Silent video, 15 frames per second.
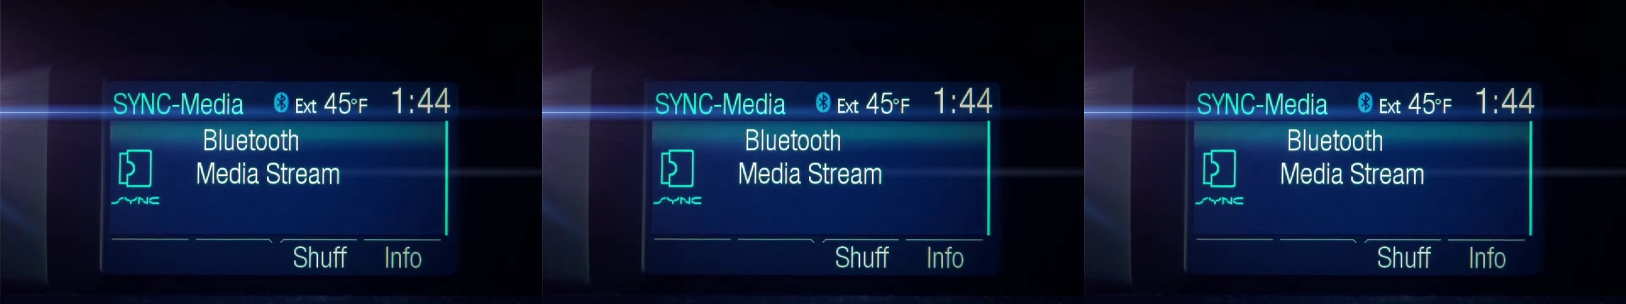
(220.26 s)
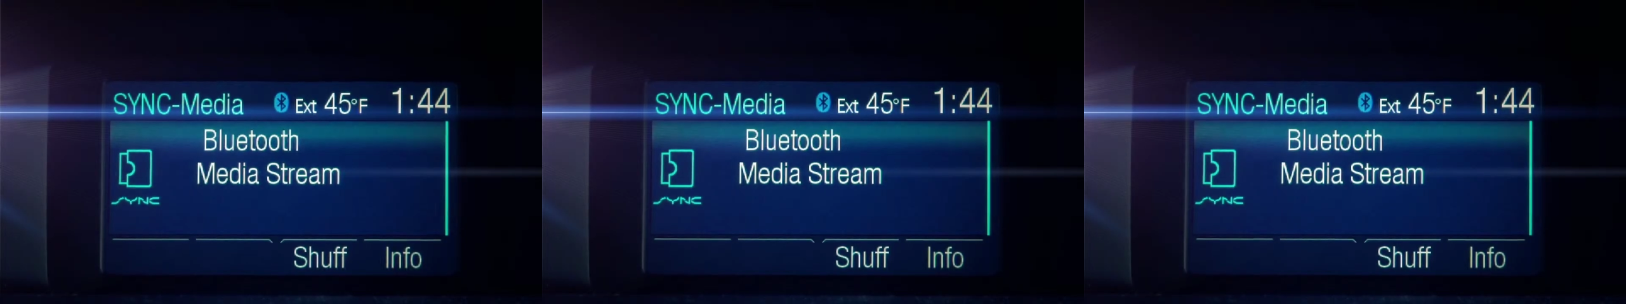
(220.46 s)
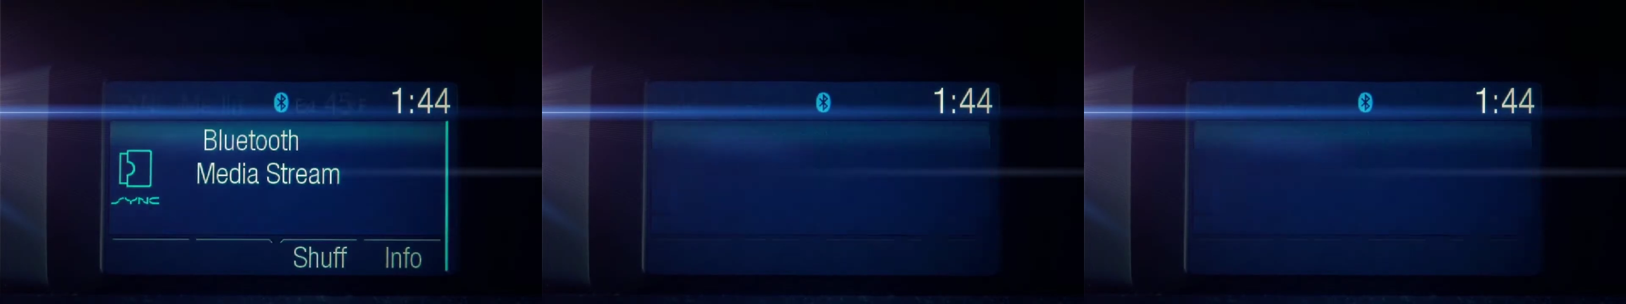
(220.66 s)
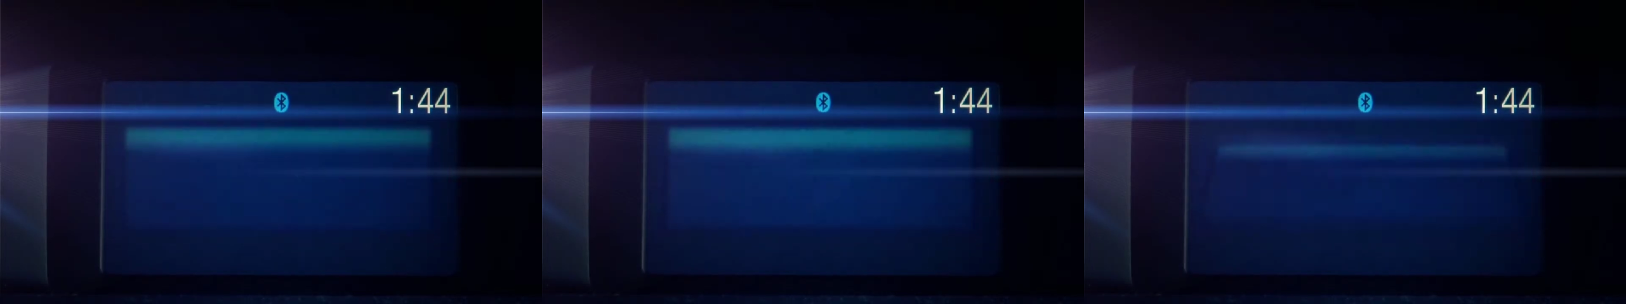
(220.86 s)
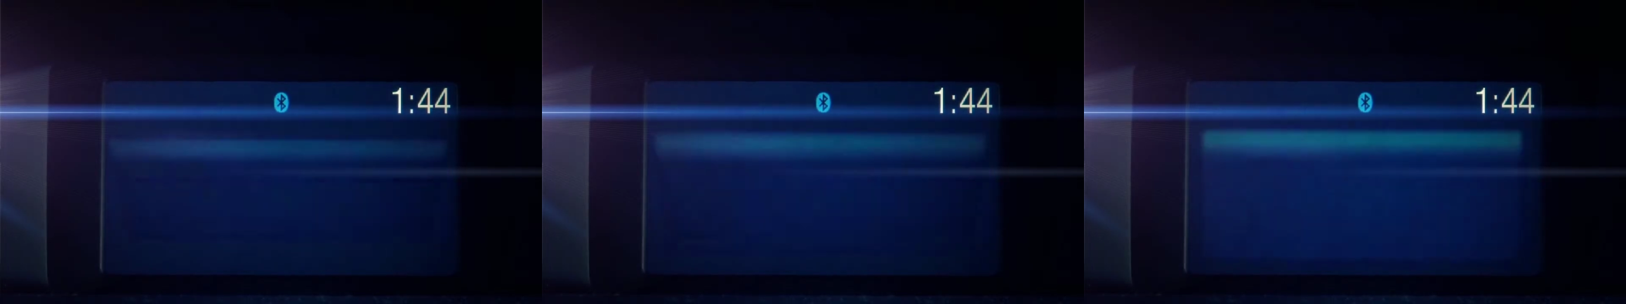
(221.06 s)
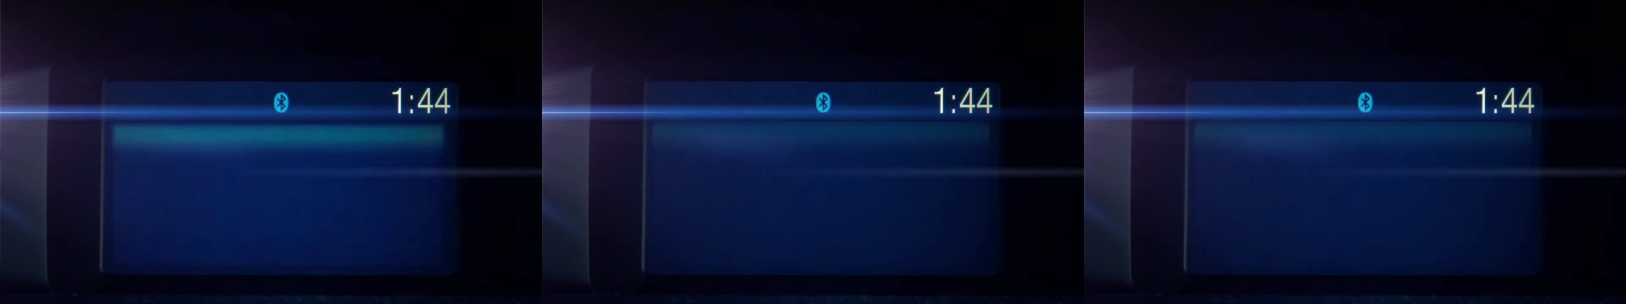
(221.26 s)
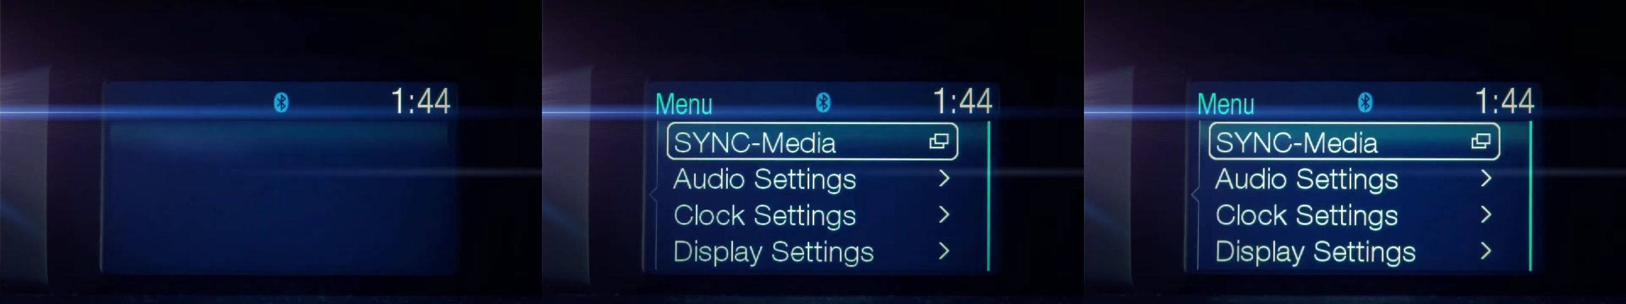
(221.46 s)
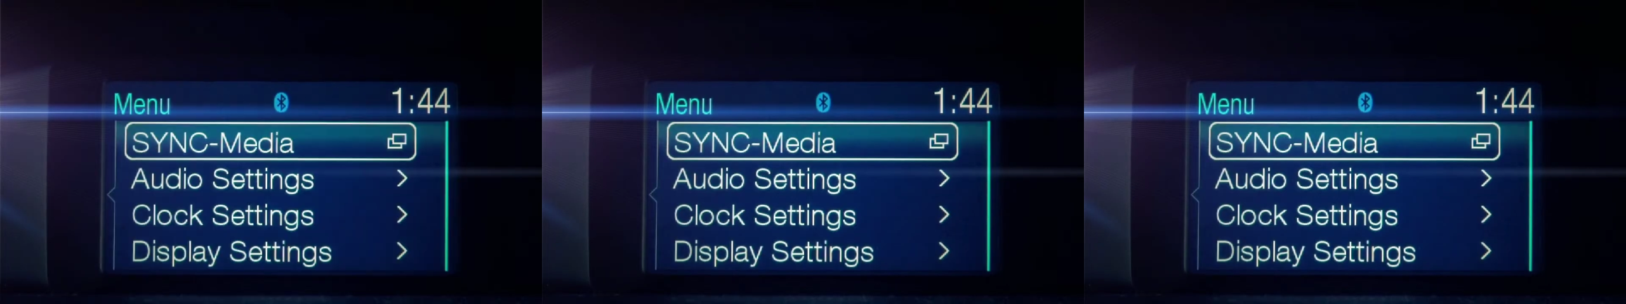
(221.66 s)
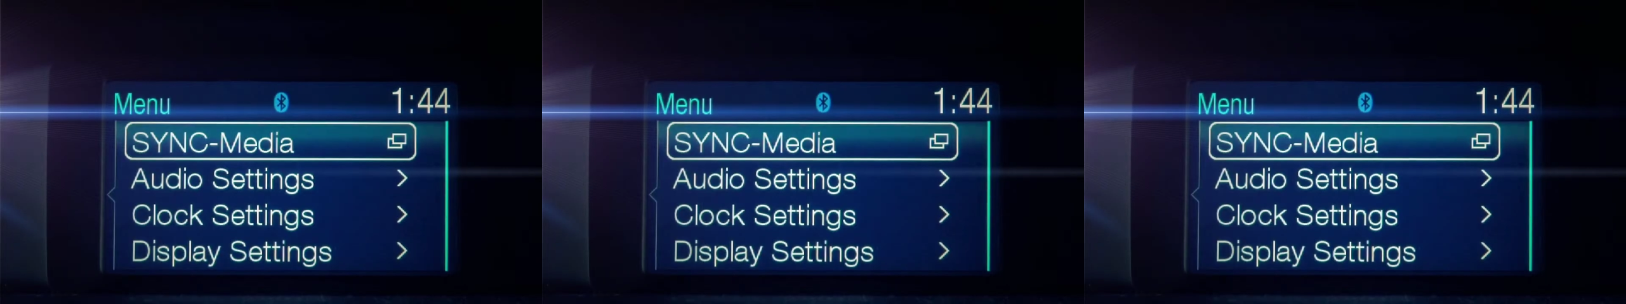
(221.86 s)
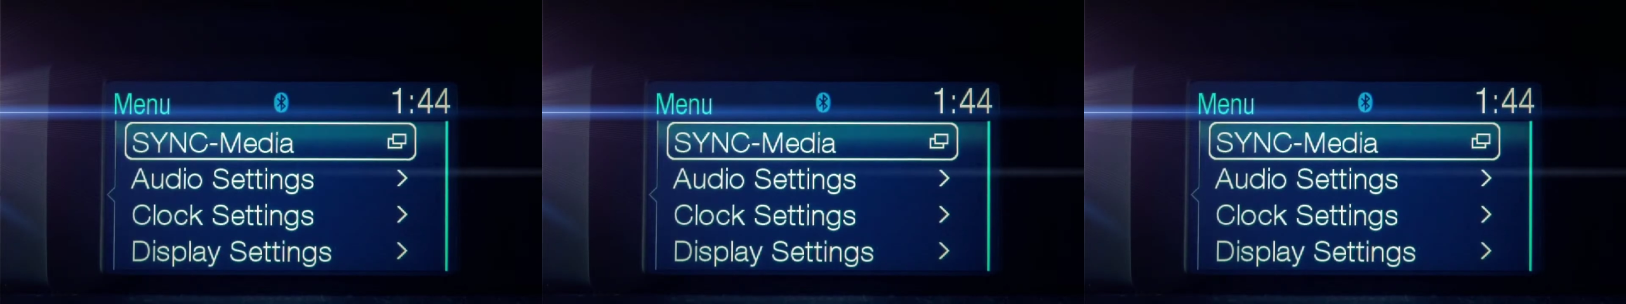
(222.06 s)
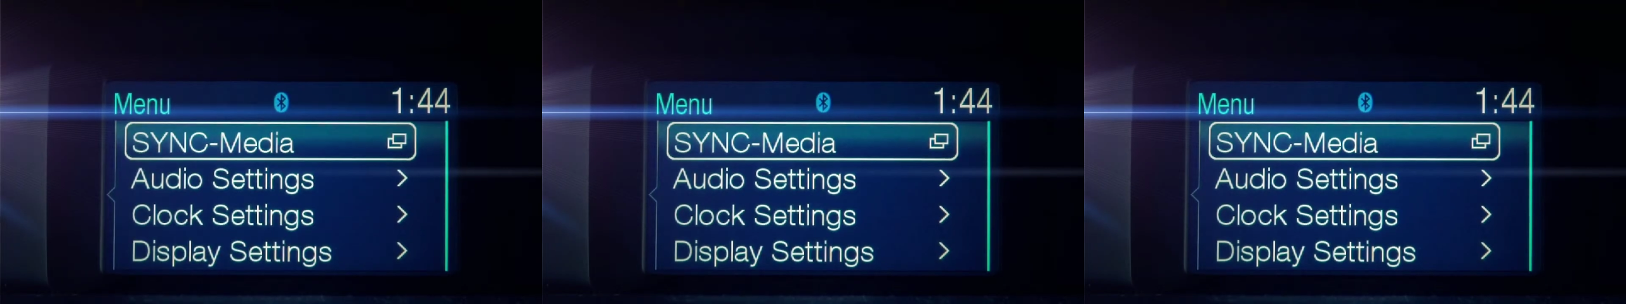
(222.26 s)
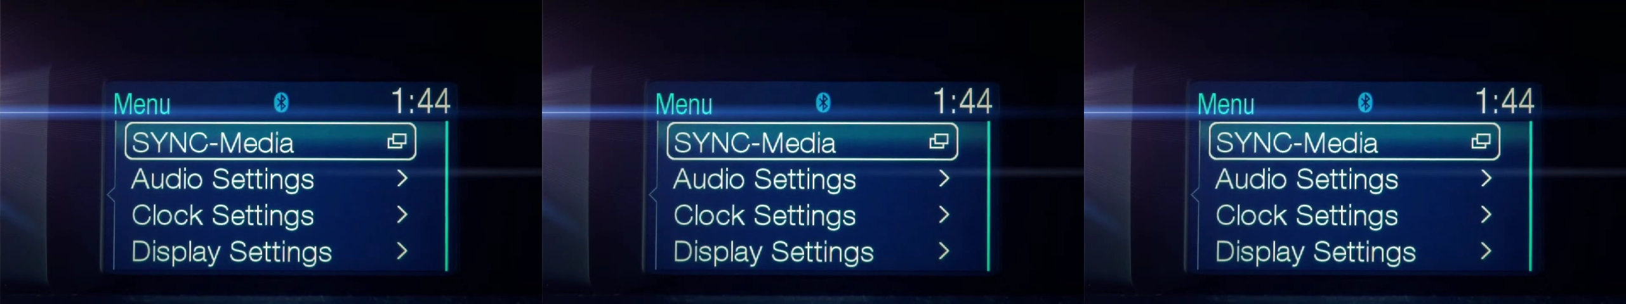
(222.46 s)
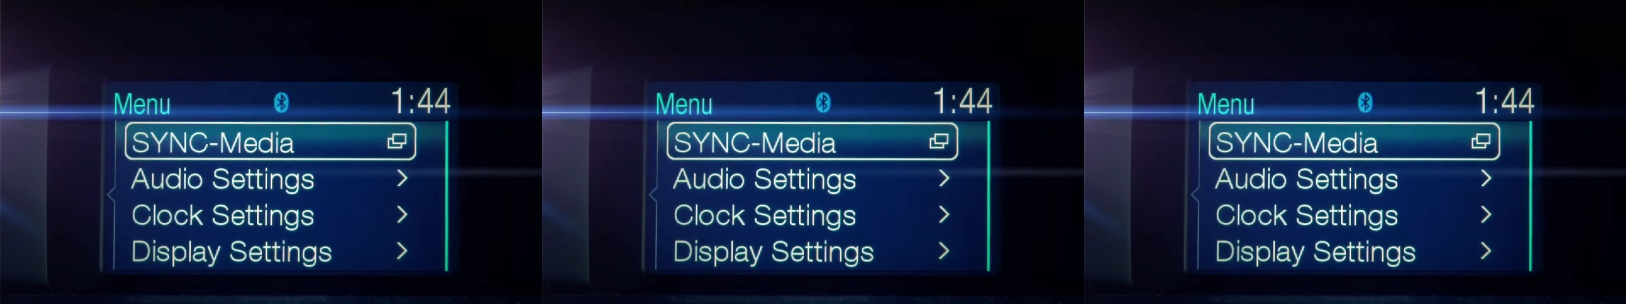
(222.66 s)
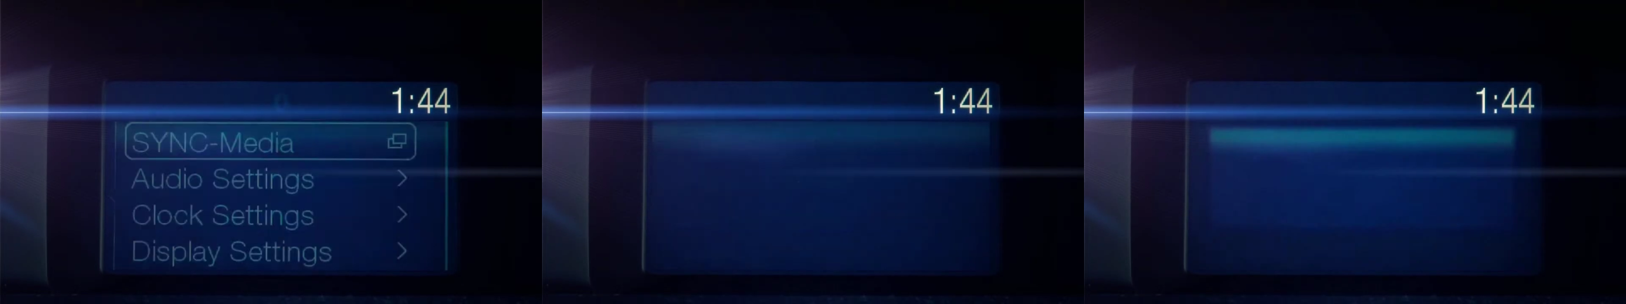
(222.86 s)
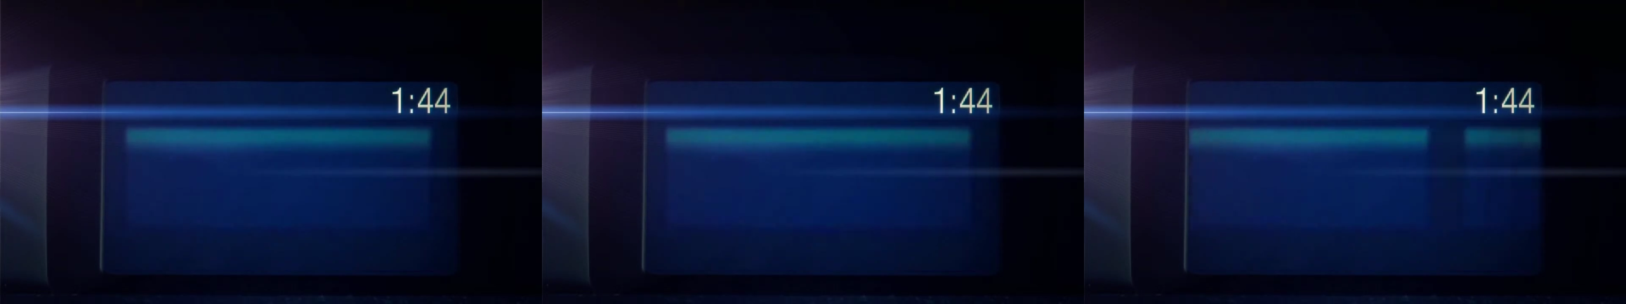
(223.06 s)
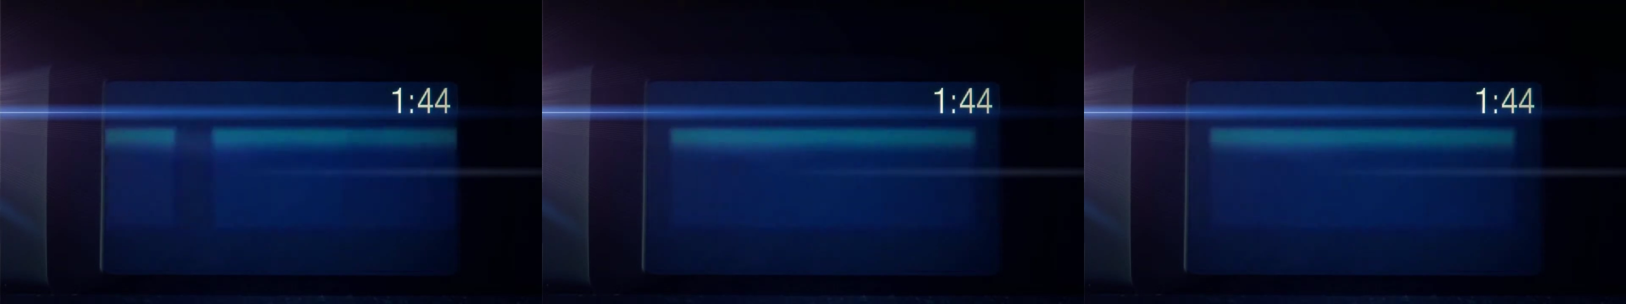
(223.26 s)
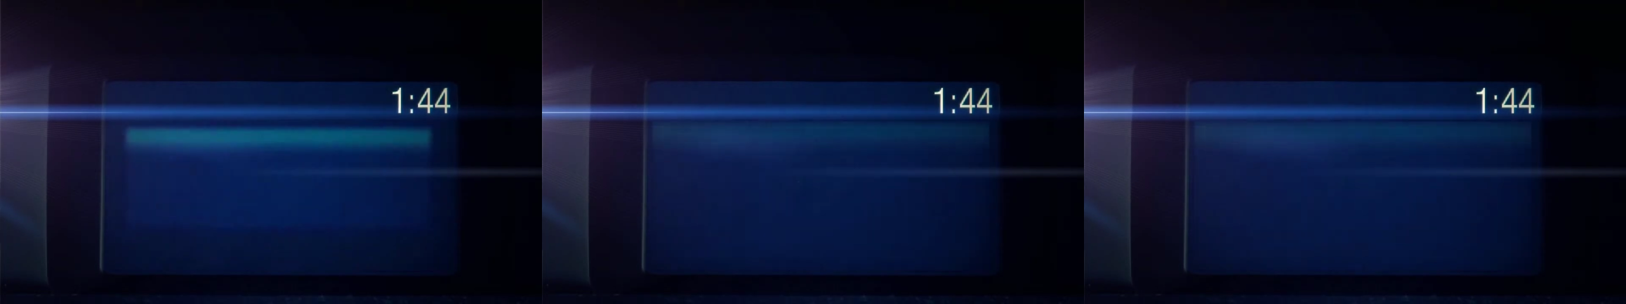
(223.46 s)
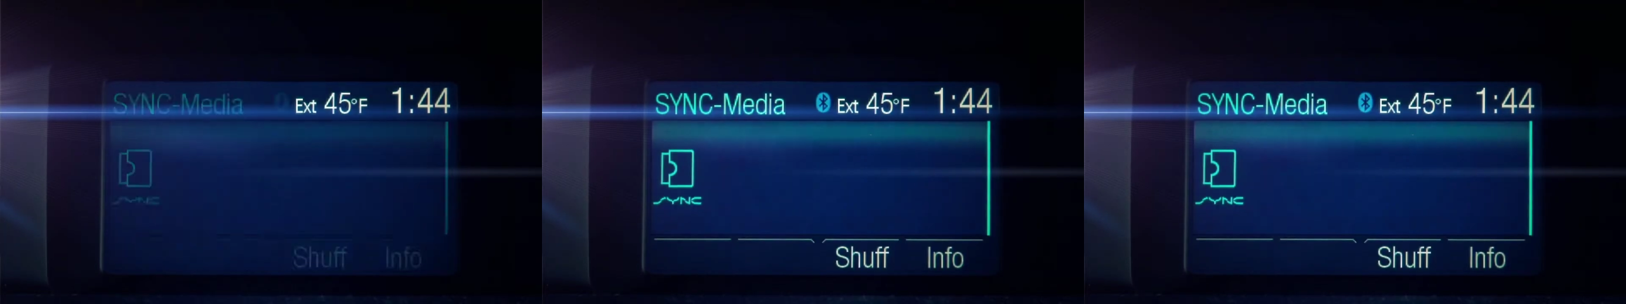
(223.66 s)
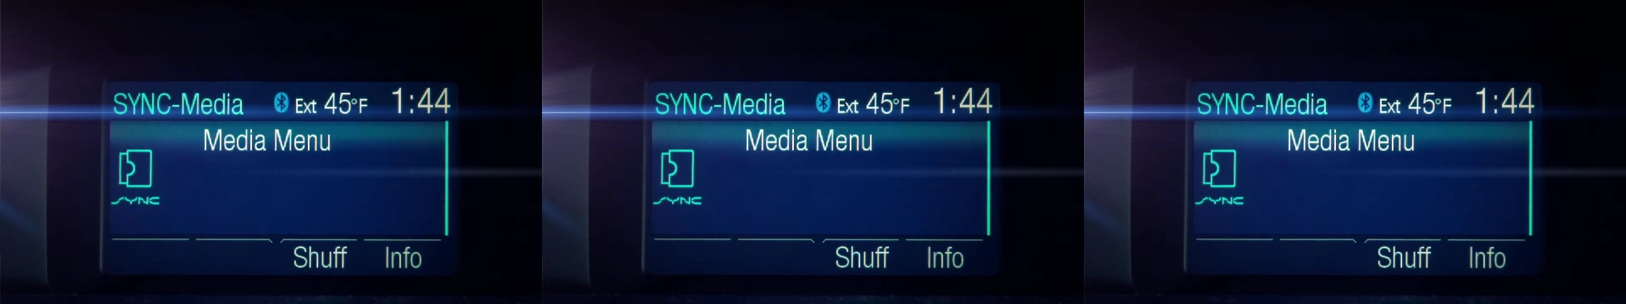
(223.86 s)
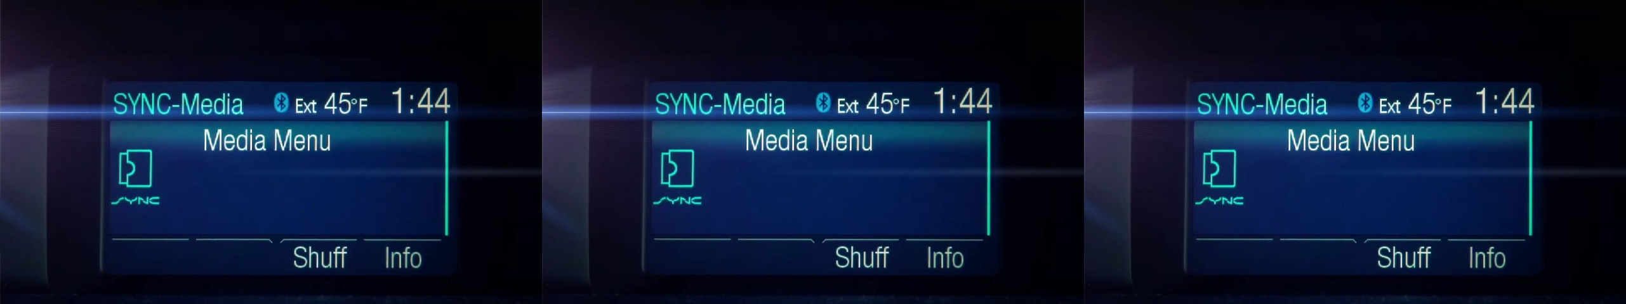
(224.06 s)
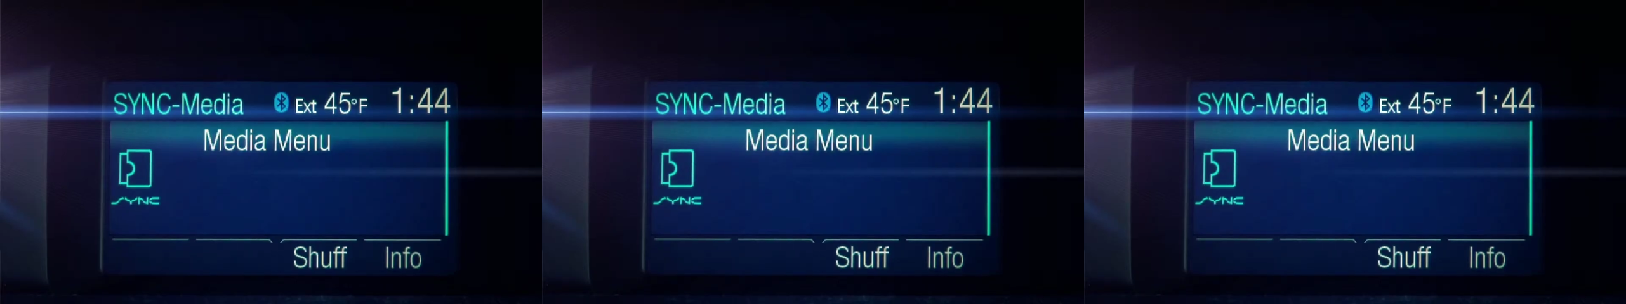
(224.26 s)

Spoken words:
[unreadable: no face in view]